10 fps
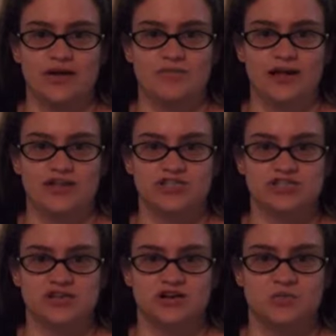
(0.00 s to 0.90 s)
I'm like
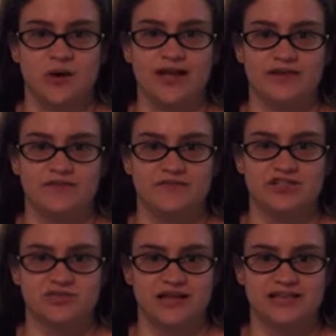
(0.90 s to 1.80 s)
just awake and
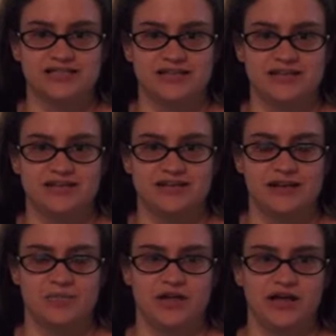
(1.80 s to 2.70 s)
visualizing it, and then
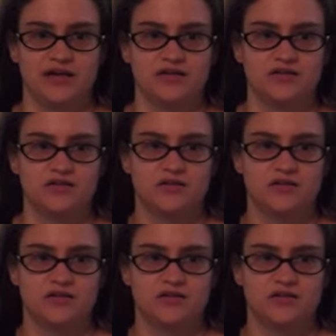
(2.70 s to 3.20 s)
I'm like,